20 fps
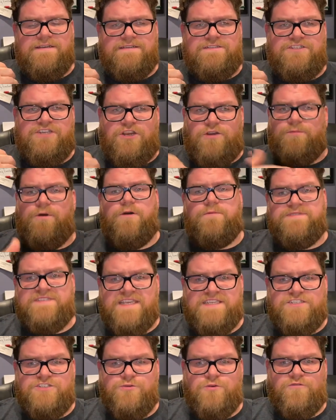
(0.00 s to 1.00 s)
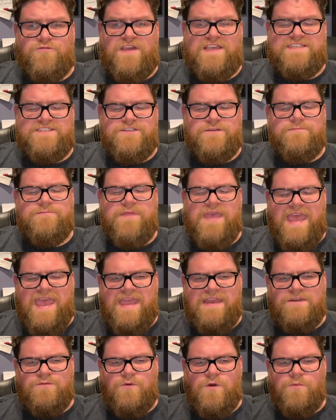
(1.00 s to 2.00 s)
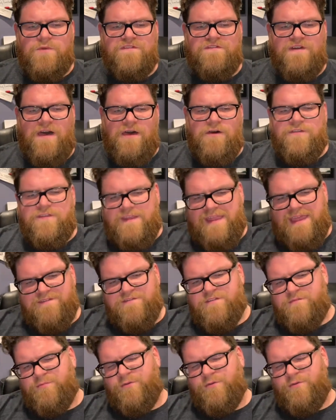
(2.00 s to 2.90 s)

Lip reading: Jeroboam says to arrest him, and when we follow the life of